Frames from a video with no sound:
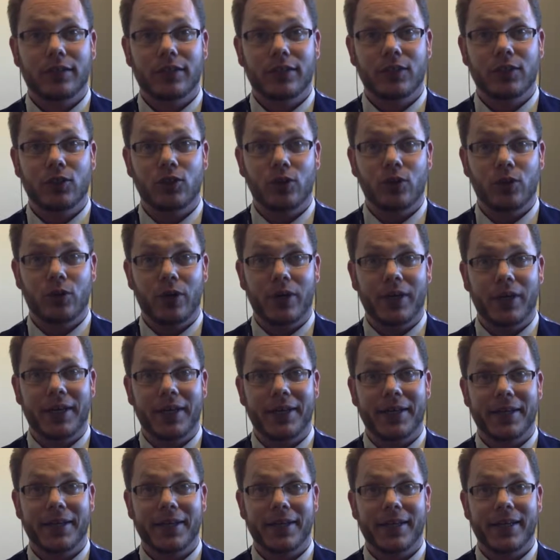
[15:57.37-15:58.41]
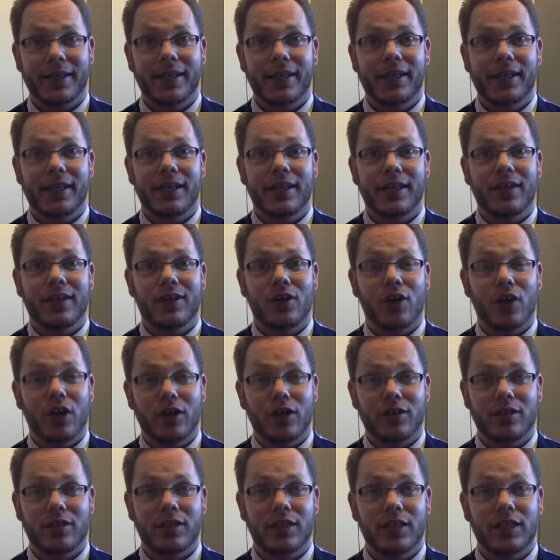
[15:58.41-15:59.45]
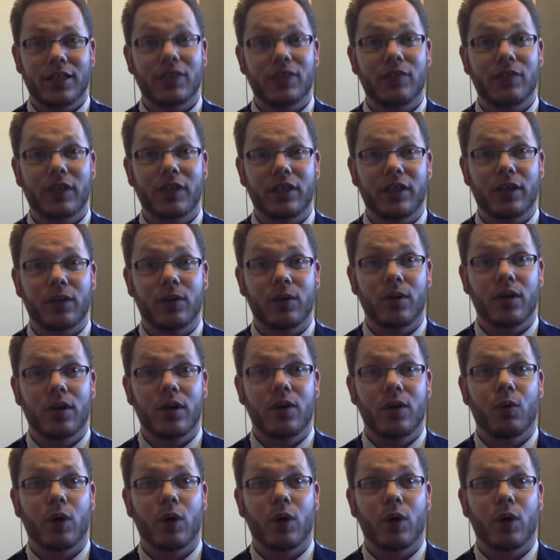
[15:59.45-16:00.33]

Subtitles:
Enjoy. On to the next video,